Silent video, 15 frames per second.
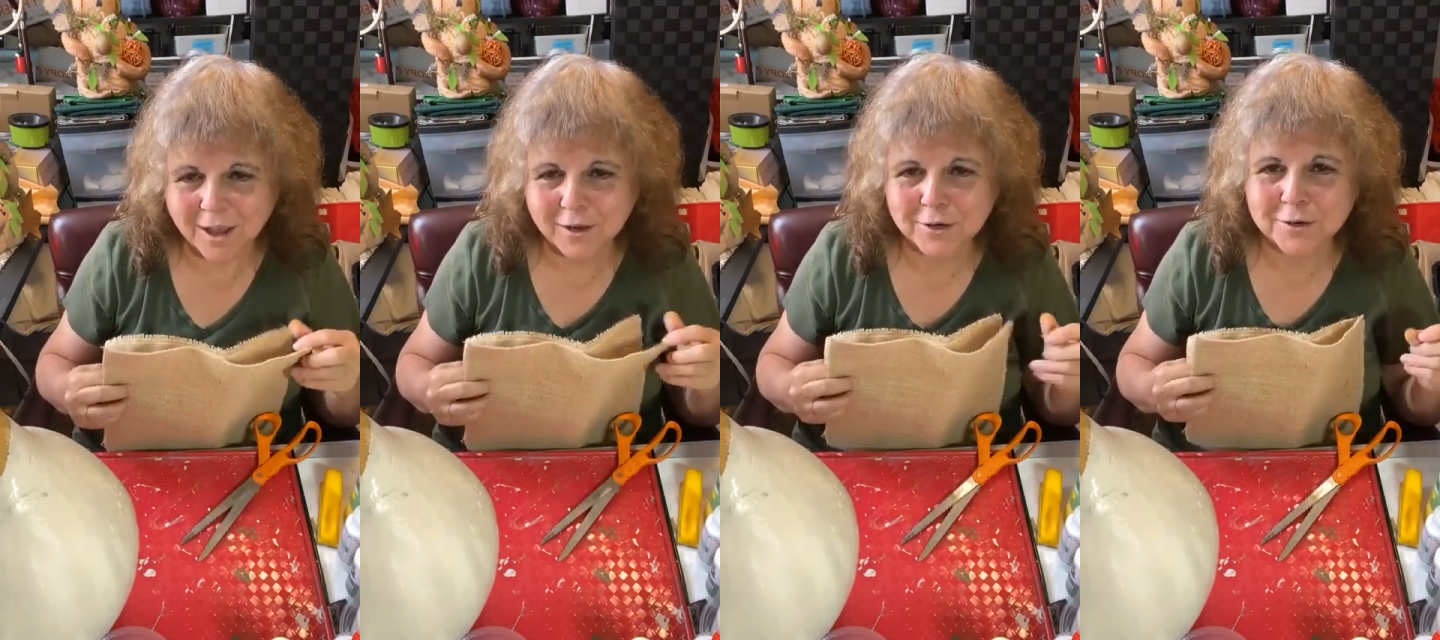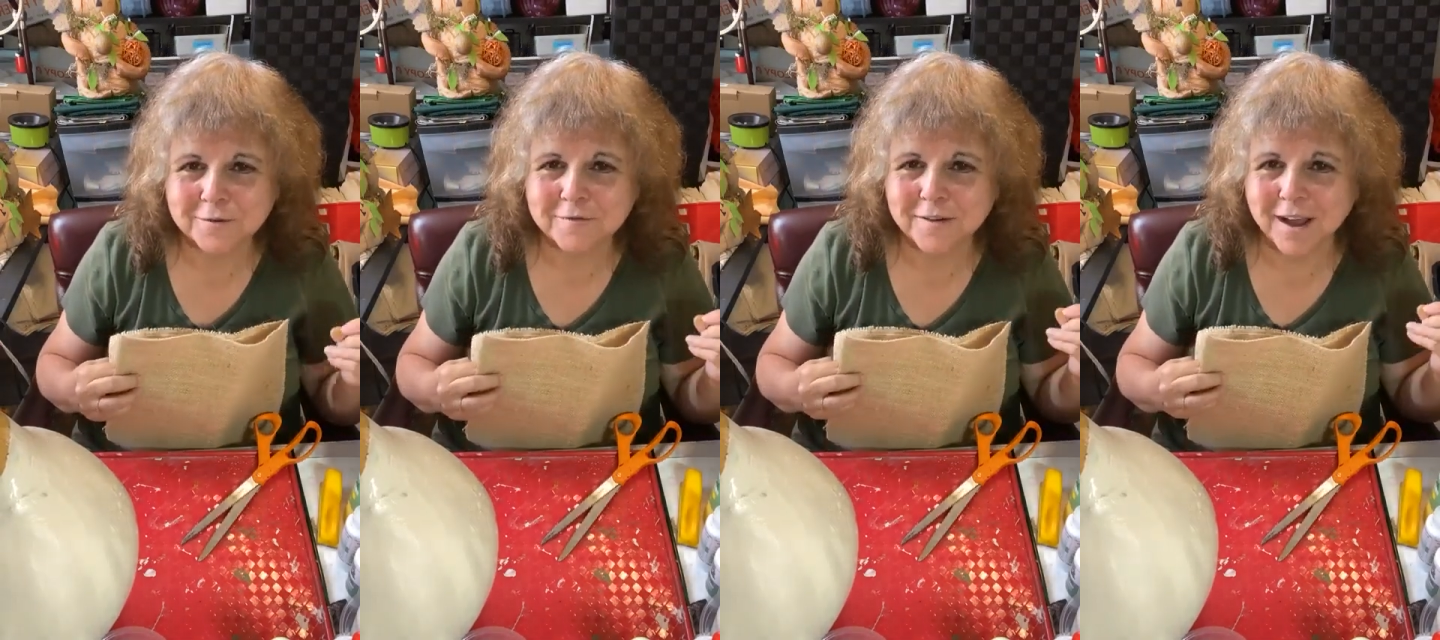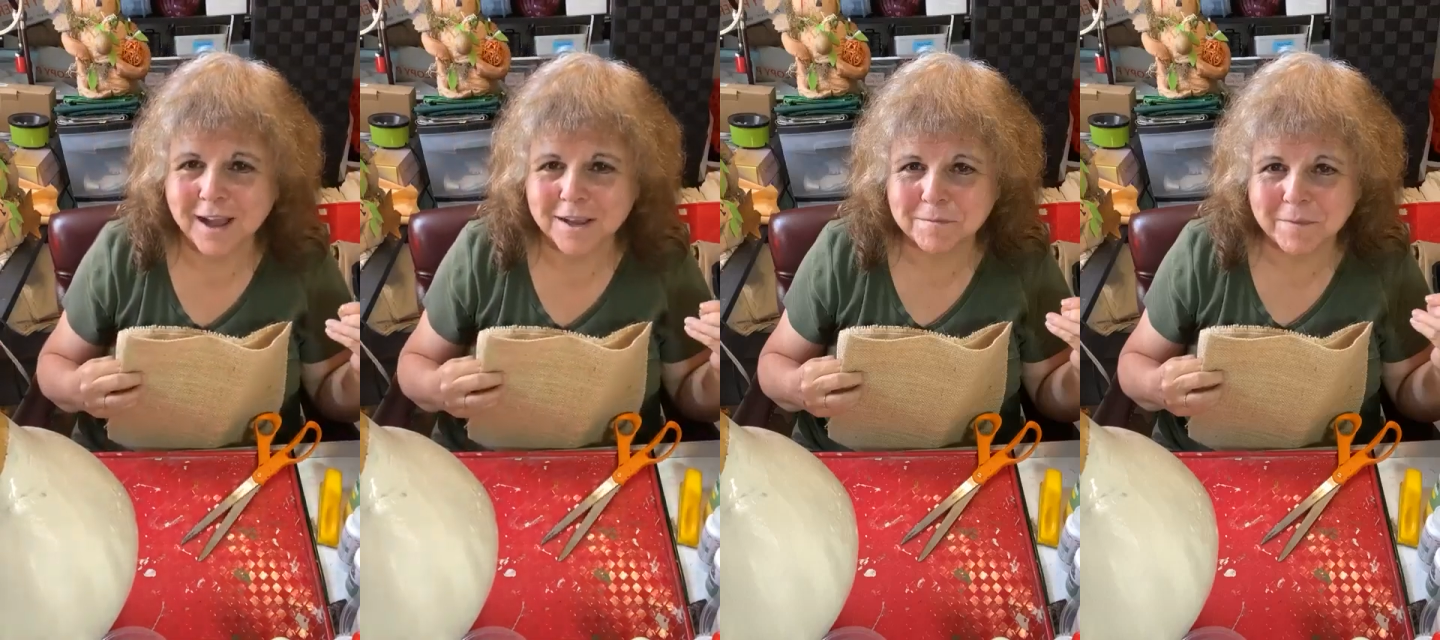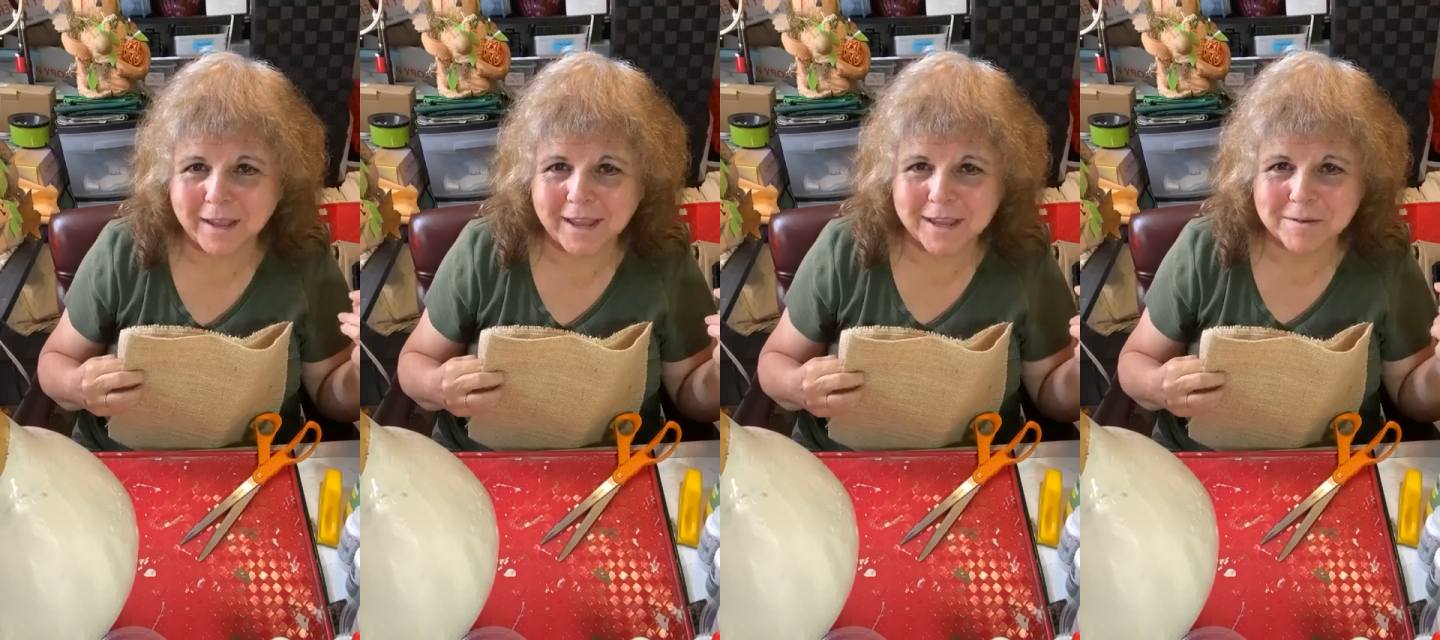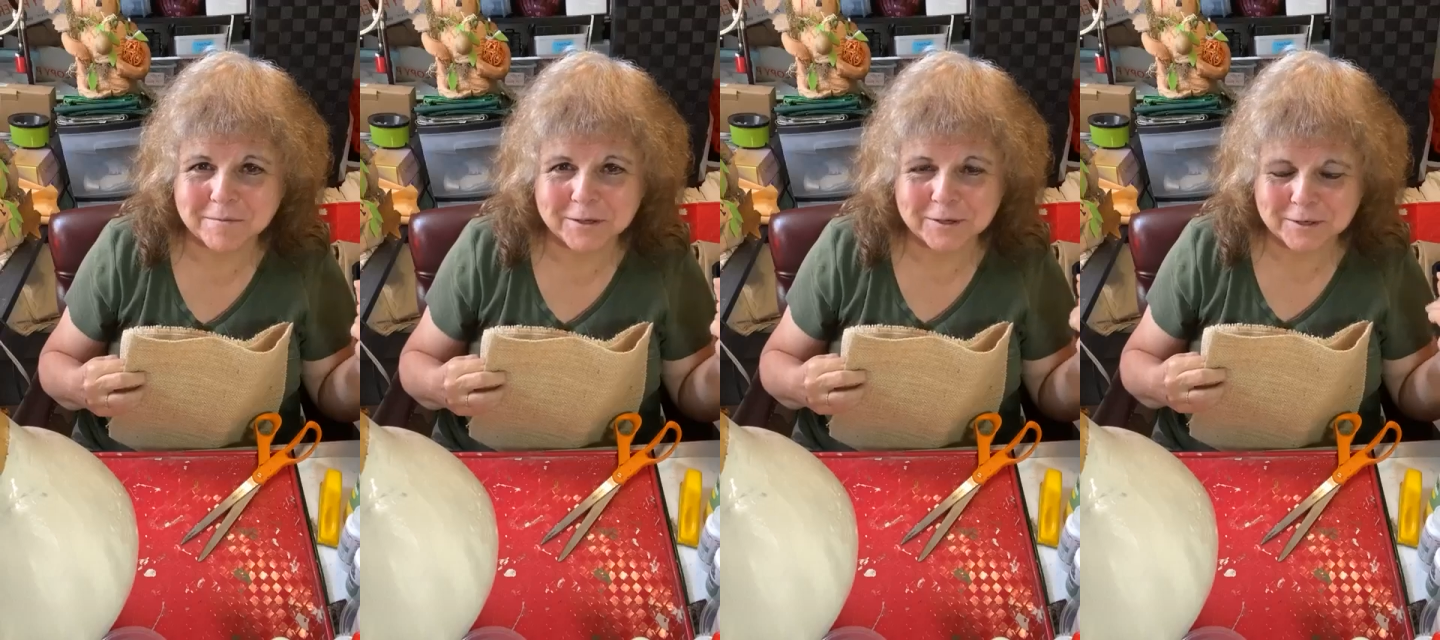no, you're fine, Pam.